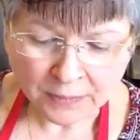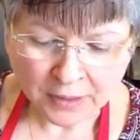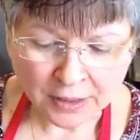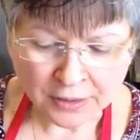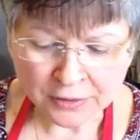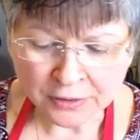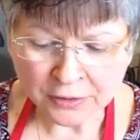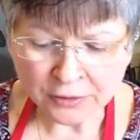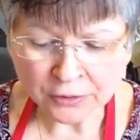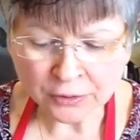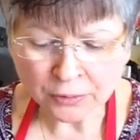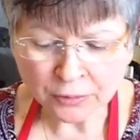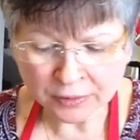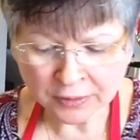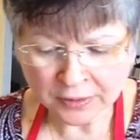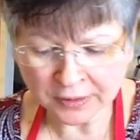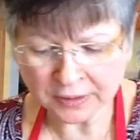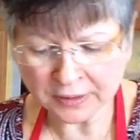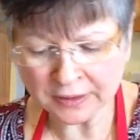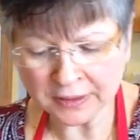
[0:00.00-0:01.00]
Didn't go to
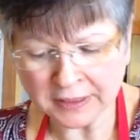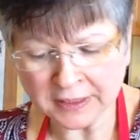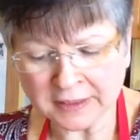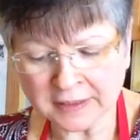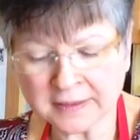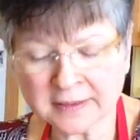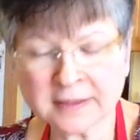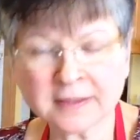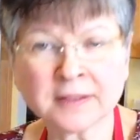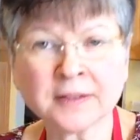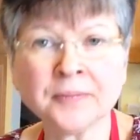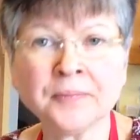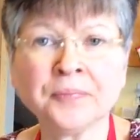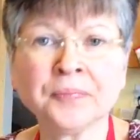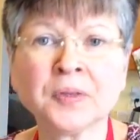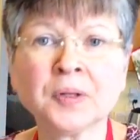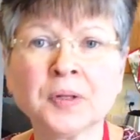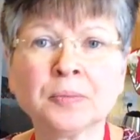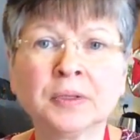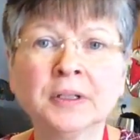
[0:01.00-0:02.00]
the clinic. It's
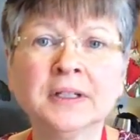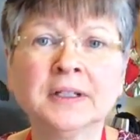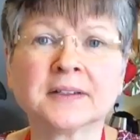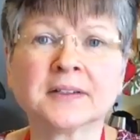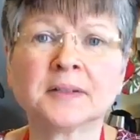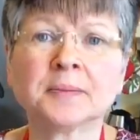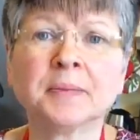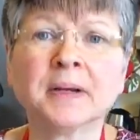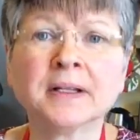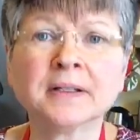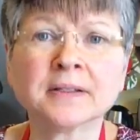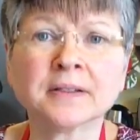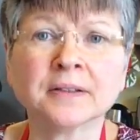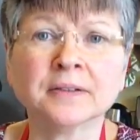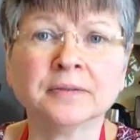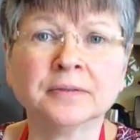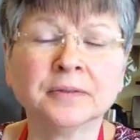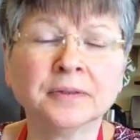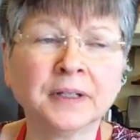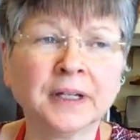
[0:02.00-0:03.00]
pretty
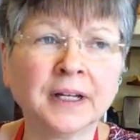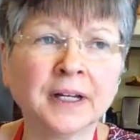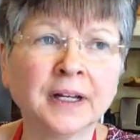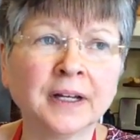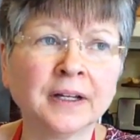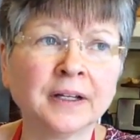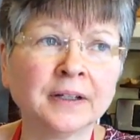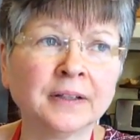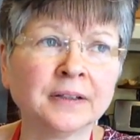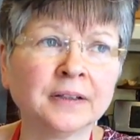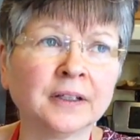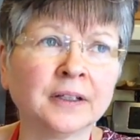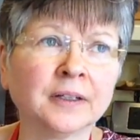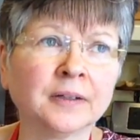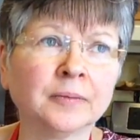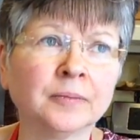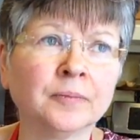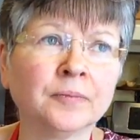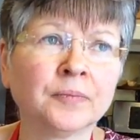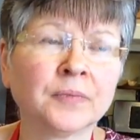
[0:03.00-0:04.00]
expensive, and
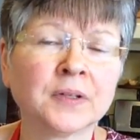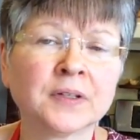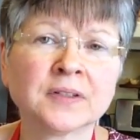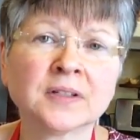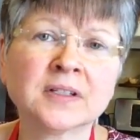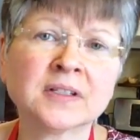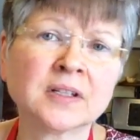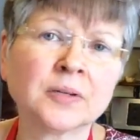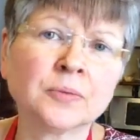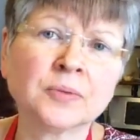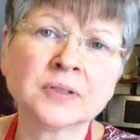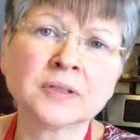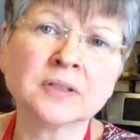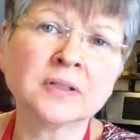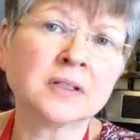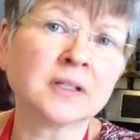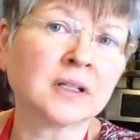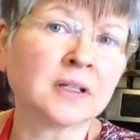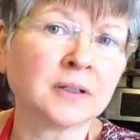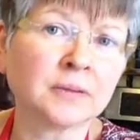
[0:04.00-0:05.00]
since I wasn't
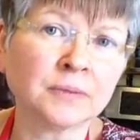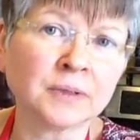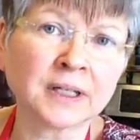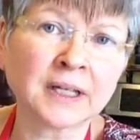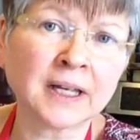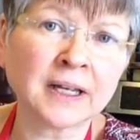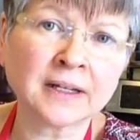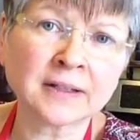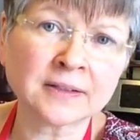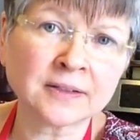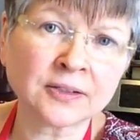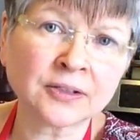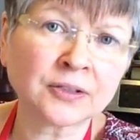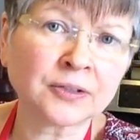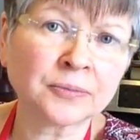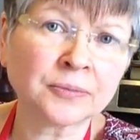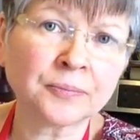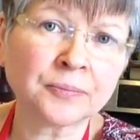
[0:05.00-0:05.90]
dealing with cancer,